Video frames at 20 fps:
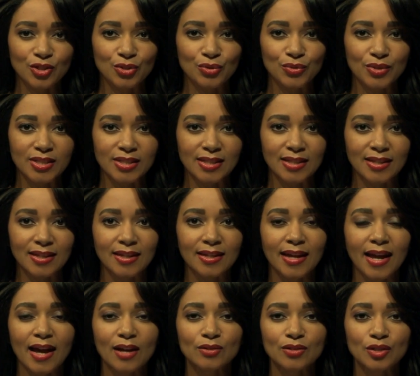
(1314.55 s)
to city
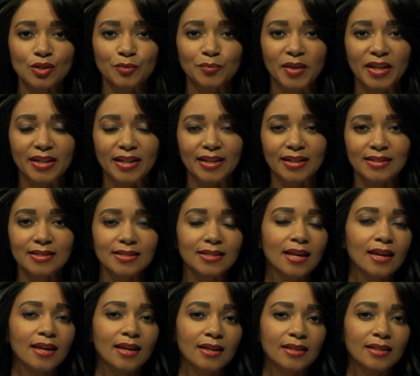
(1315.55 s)
council meetings.